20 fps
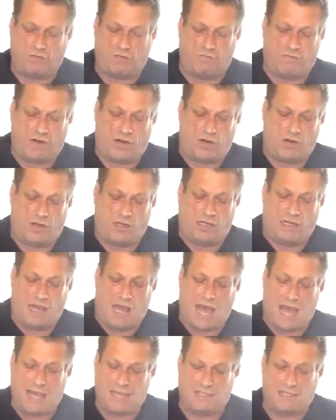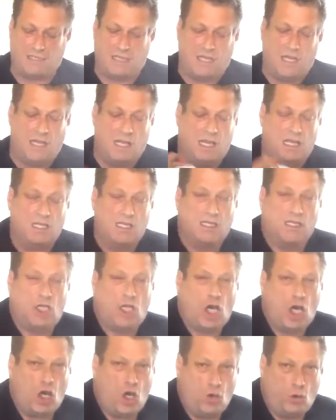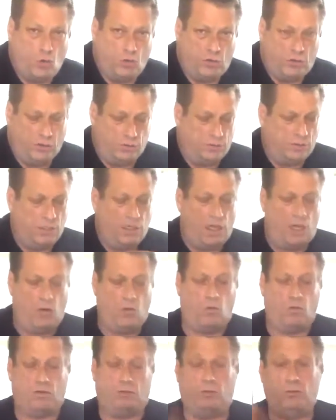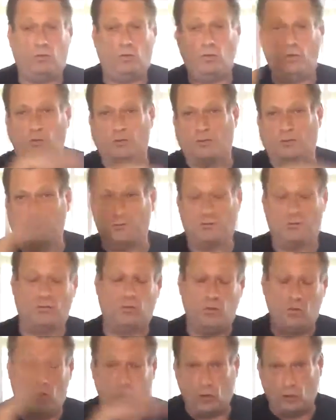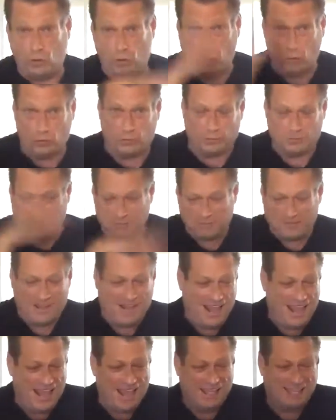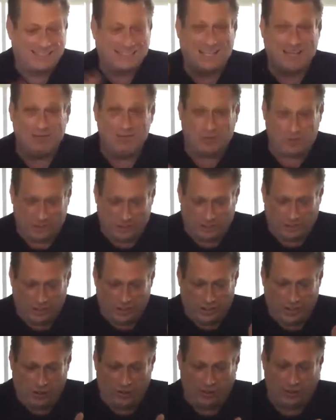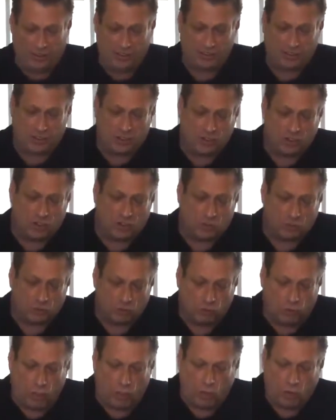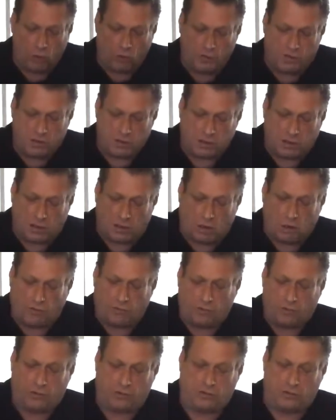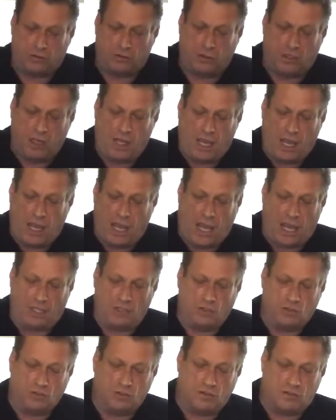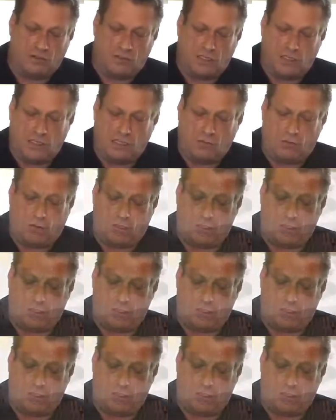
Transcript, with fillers: it's a very light coat. And what, whew, whew. Then what you can do is, is you can roll this over and you'll see